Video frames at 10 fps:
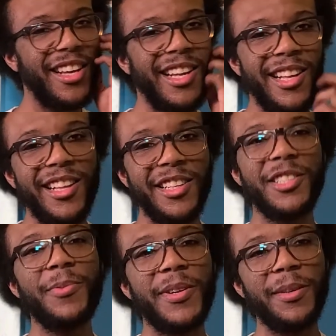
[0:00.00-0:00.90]
This is where
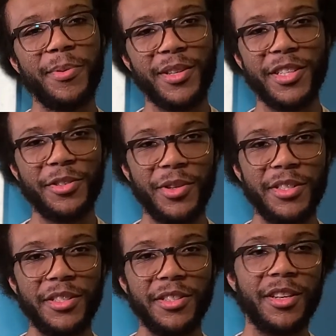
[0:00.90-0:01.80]
the book gets
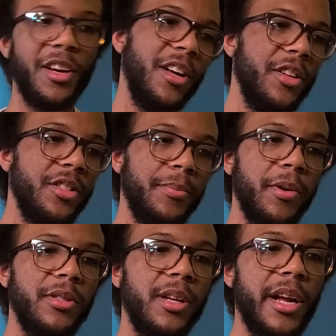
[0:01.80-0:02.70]
racist. They're supposed to
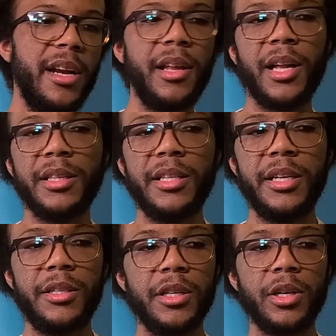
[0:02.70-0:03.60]
land on like the
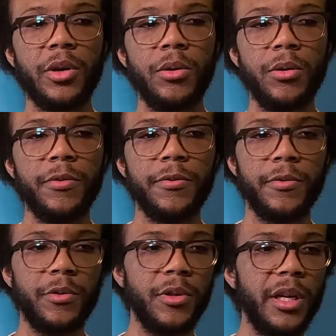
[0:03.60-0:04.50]
Indian Gulf or
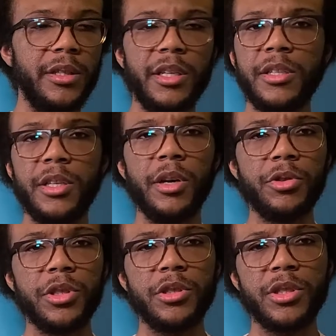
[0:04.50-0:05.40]
like the Indian Ocean or
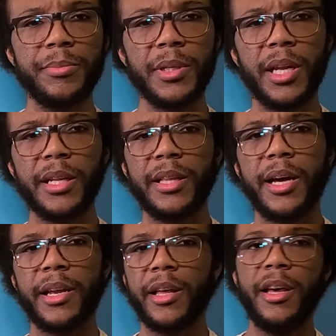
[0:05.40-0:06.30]
something like that.
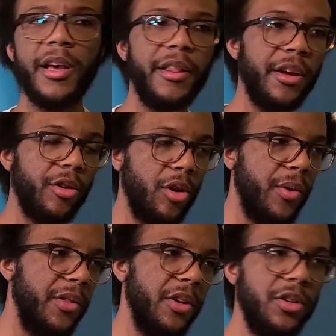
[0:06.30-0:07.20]
They go around the
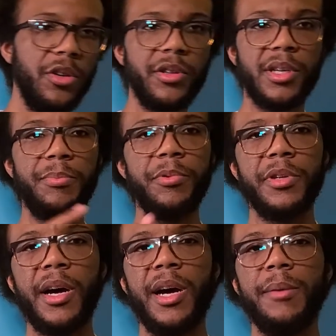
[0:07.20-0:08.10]
Earth a couple
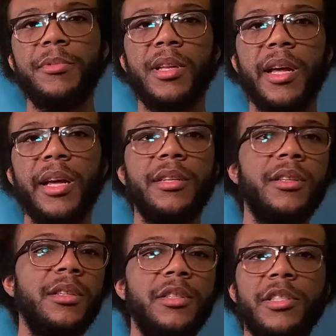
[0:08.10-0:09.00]
times, land in
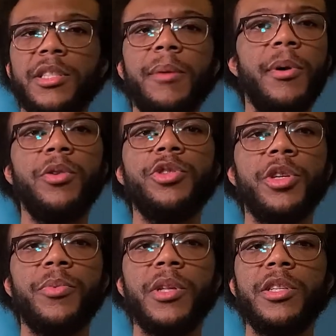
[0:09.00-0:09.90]
some ocean where
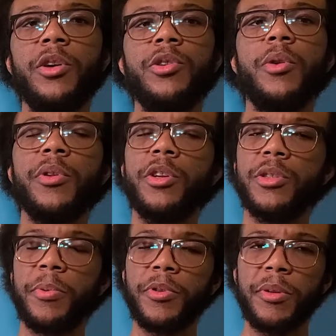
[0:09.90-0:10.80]
they don't know where they're
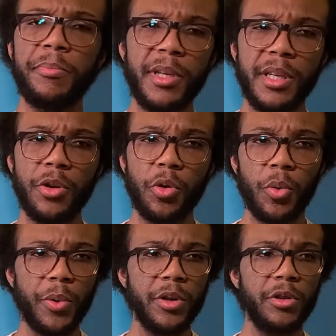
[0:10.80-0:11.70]
supposed to be or where
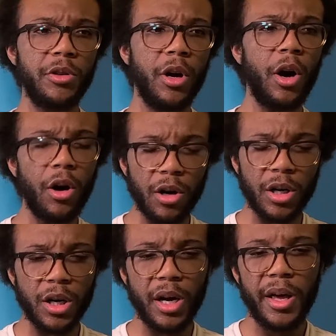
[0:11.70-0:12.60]
they are.
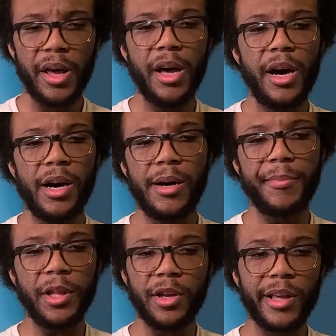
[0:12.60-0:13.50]
They
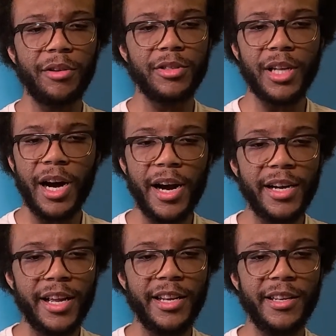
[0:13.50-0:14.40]
look outside
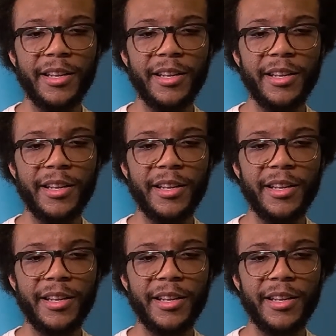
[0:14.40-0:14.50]
and